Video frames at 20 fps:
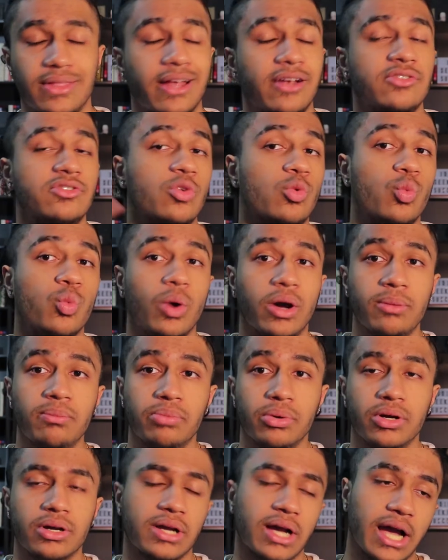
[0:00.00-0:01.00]
That is the one
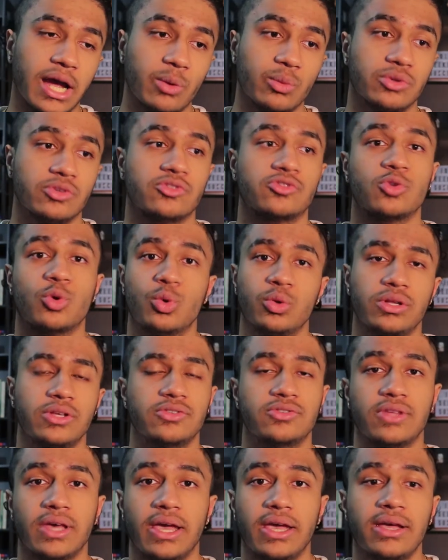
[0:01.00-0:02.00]
book I will solely
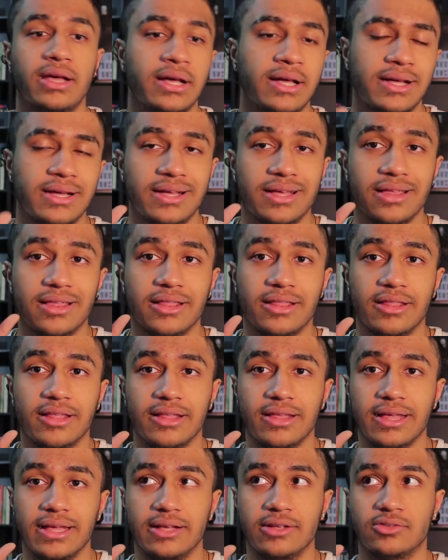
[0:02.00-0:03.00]
say
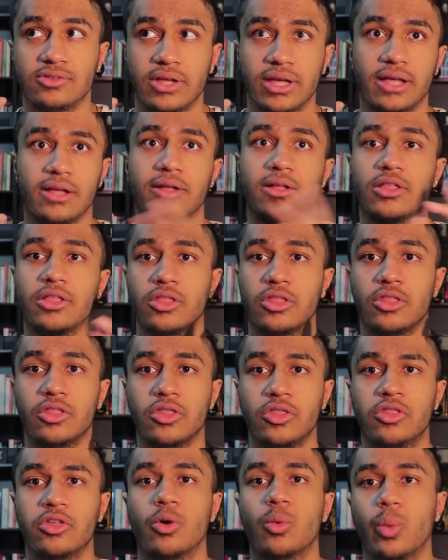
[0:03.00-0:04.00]
is like
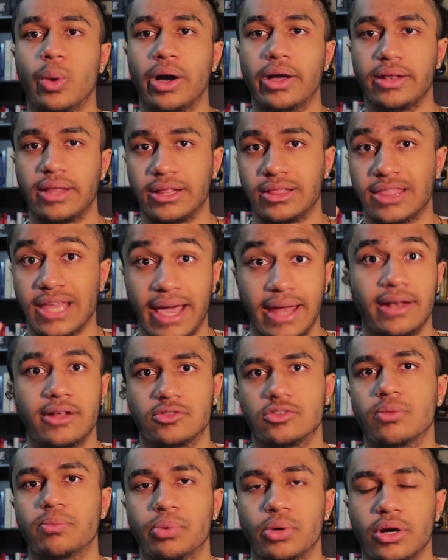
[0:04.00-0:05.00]
the one. Like that
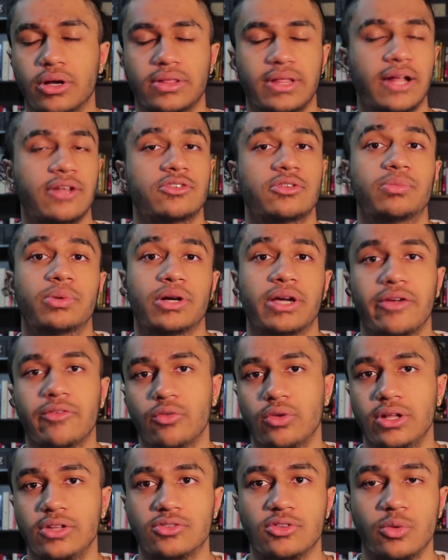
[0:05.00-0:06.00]
is the book. That is the book
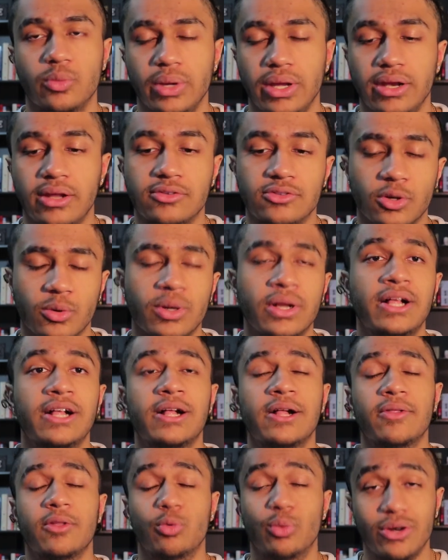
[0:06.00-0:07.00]
everyone needs to read. So
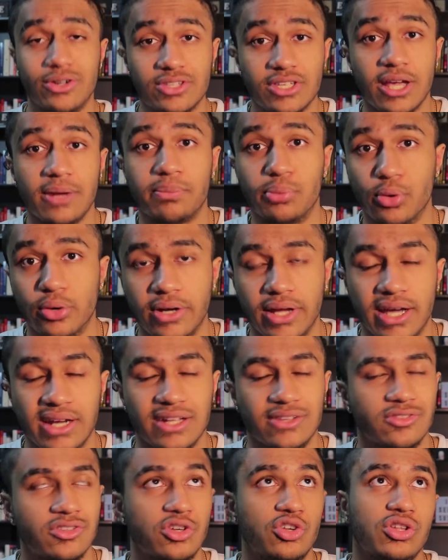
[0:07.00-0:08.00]
Rich Dad Poor Dad,
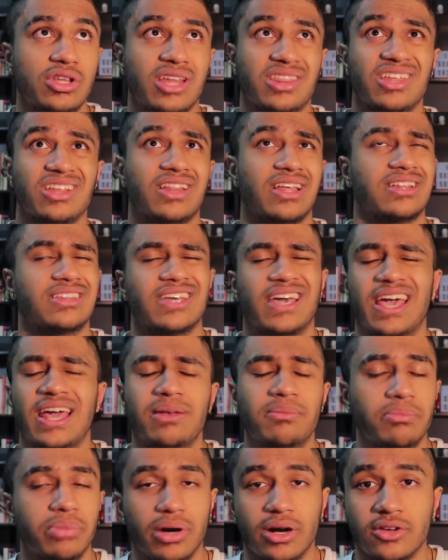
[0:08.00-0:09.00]
it's literally I think like
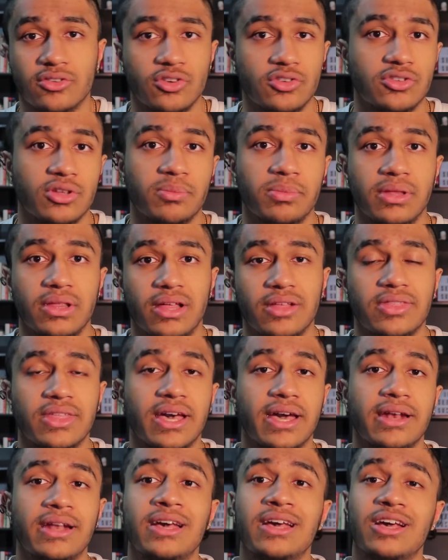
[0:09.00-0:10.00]
10 bucks or something like
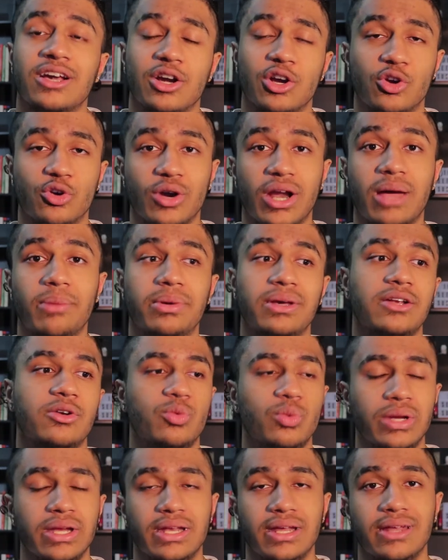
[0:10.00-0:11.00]
that grab it,
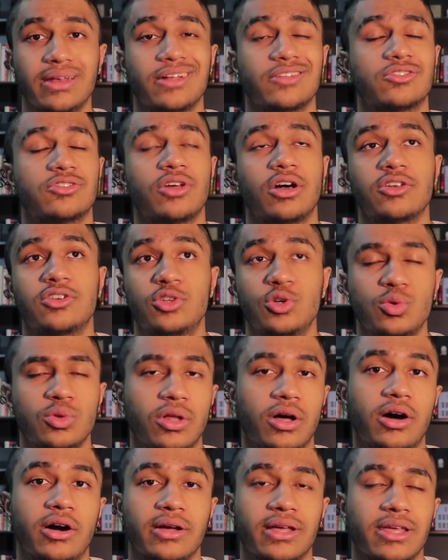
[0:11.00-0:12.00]
read it. It's not too
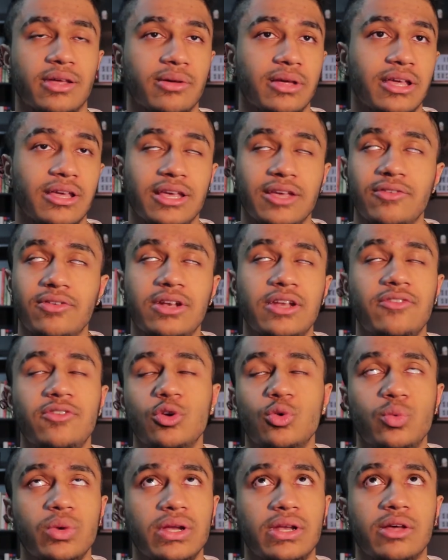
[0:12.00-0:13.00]
long. Even if
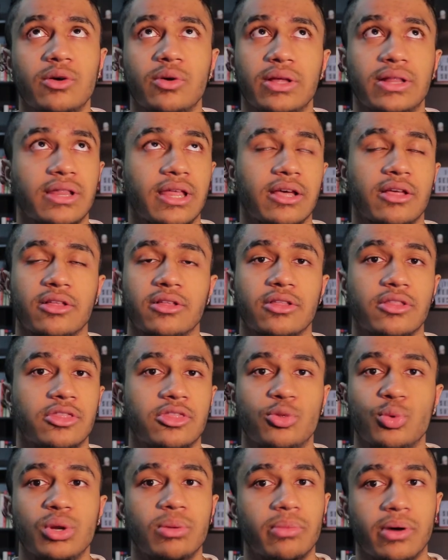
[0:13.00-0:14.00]
you read it in like
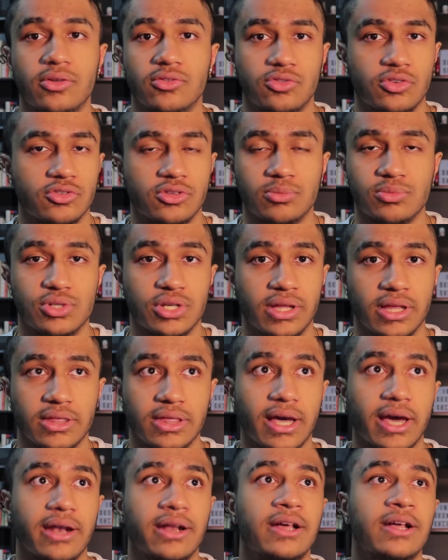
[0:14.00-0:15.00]
three months or some shit like
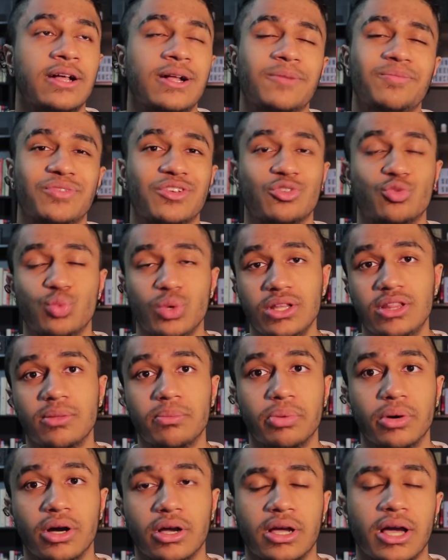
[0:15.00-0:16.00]
that, just read the
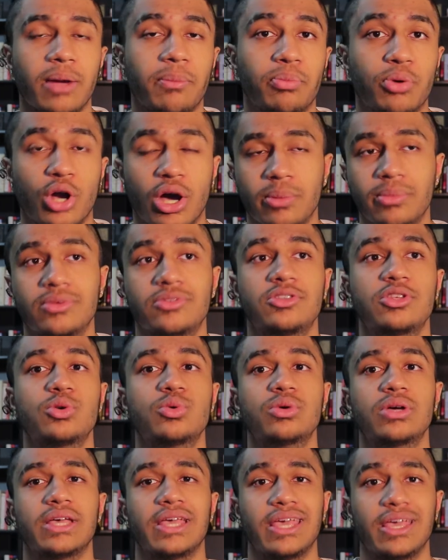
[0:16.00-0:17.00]
book. I promise
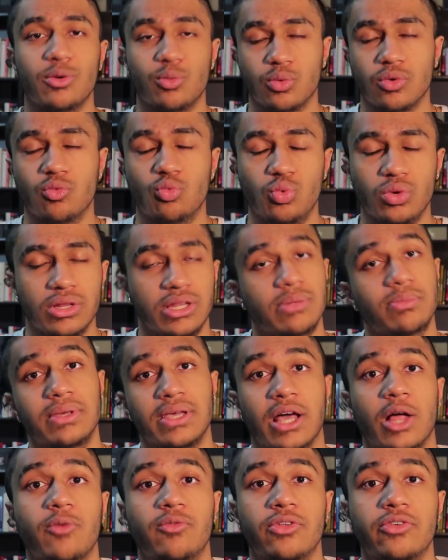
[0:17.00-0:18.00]
you, it will really be
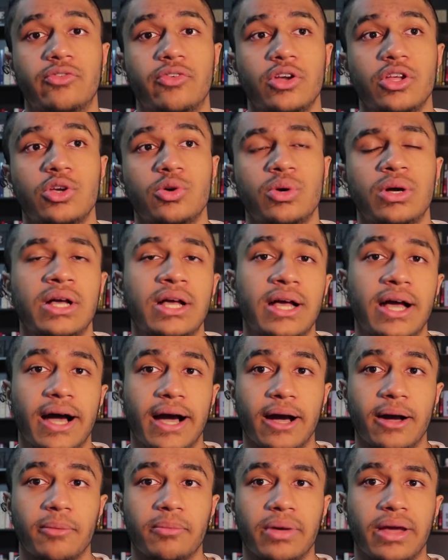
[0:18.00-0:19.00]
helpful for you.
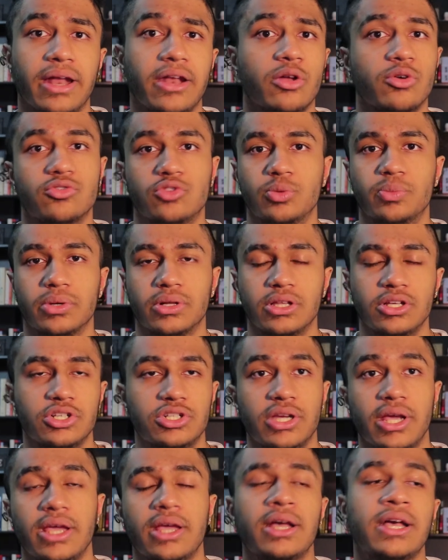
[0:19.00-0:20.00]
Um, and I know super
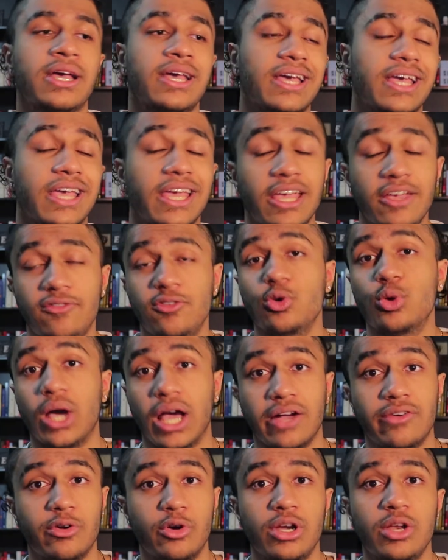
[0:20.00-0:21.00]
cliche. If you
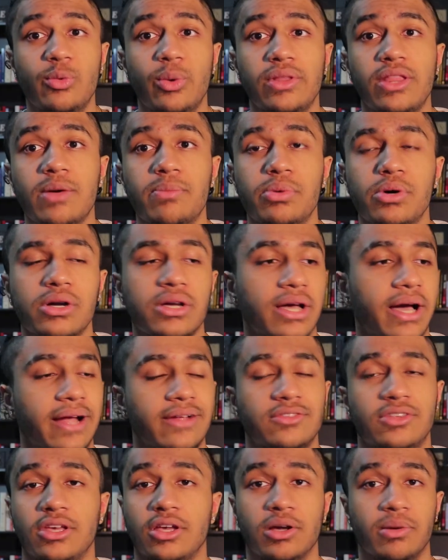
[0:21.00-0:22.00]
have already read that book,
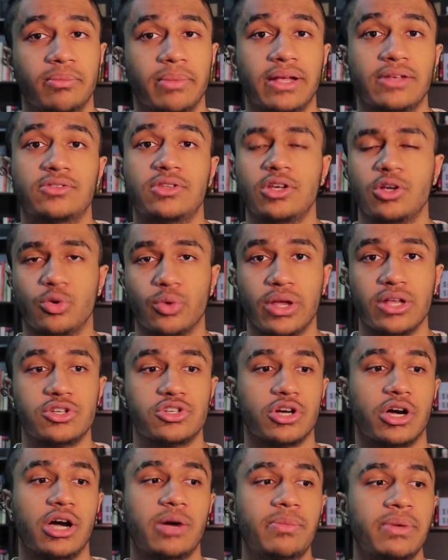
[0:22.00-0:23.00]
I'd say amazing, great
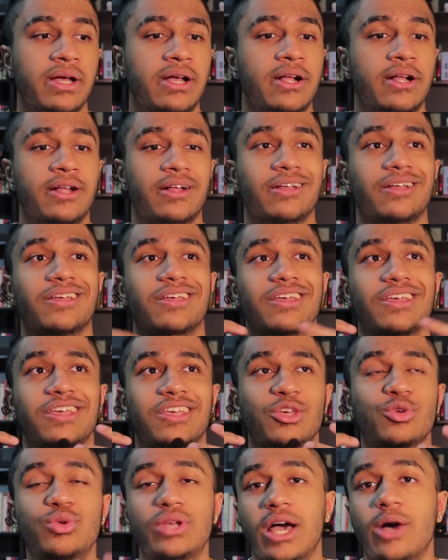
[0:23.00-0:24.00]
job.
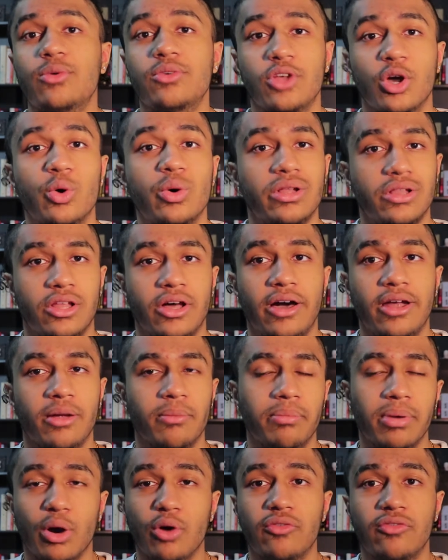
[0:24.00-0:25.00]
You now know a lot
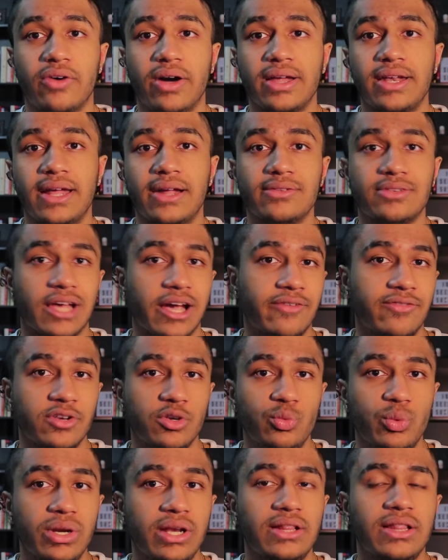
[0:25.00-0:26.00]
about finance after
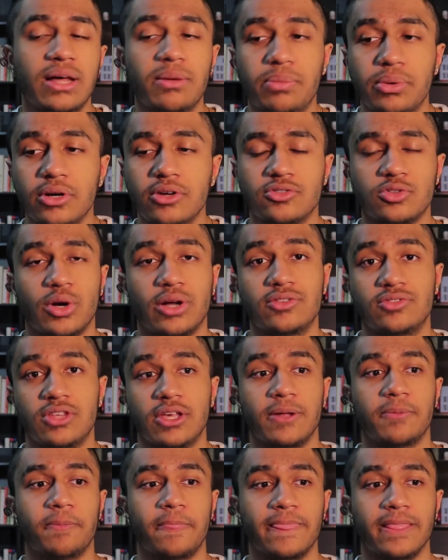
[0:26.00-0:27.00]
reading that book. So I'd
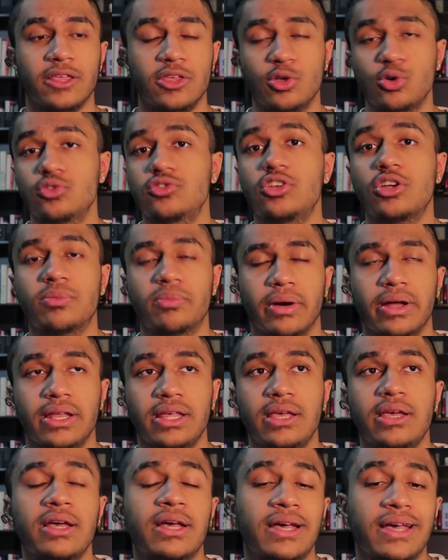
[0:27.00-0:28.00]
say use your
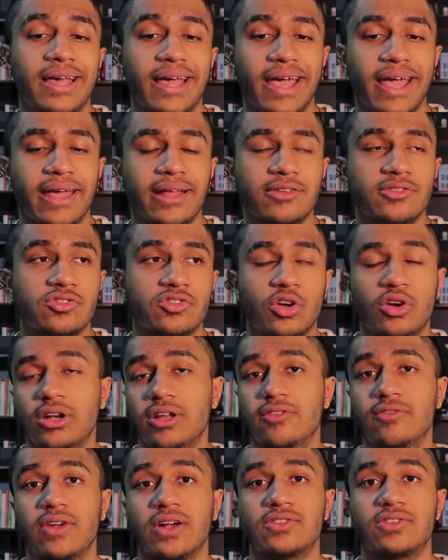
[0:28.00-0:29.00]
money and start
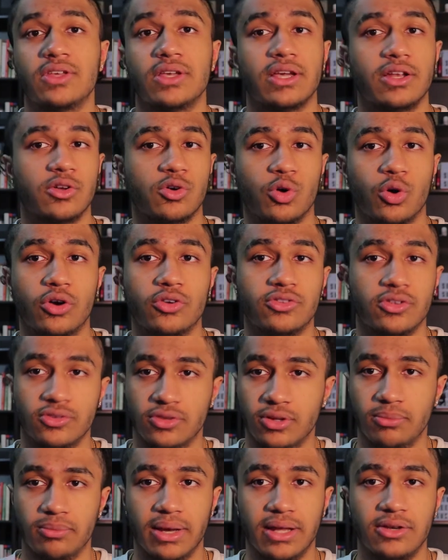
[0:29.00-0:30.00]
investing in courses
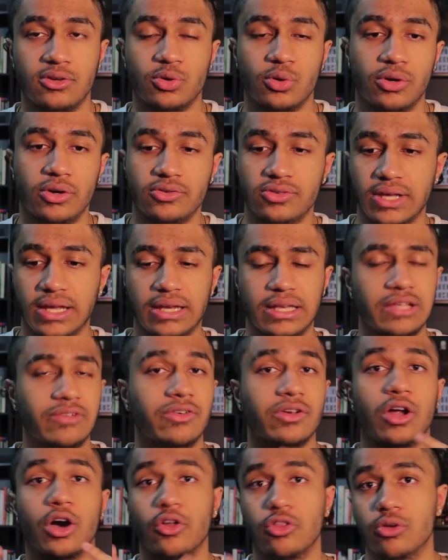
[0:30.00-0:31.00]
and mentors and
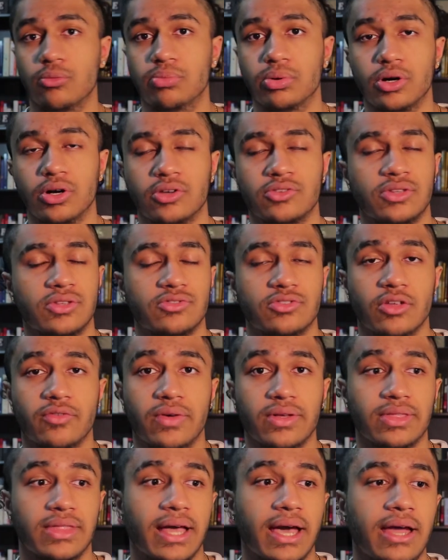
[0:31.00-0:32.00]
even other books and stuff
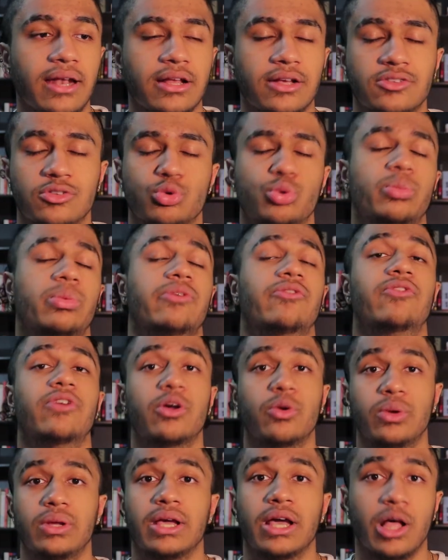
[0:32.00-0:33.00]
like that because it will be
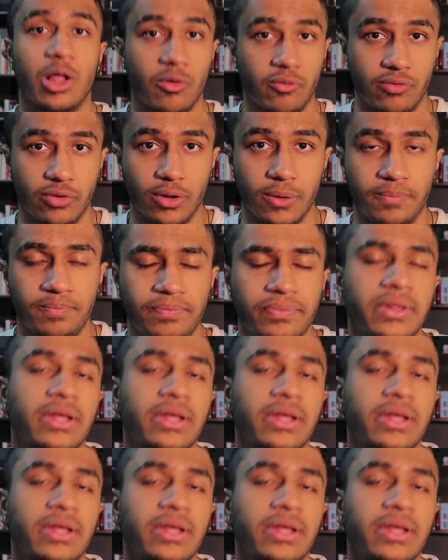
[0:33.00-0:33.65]
very helpful.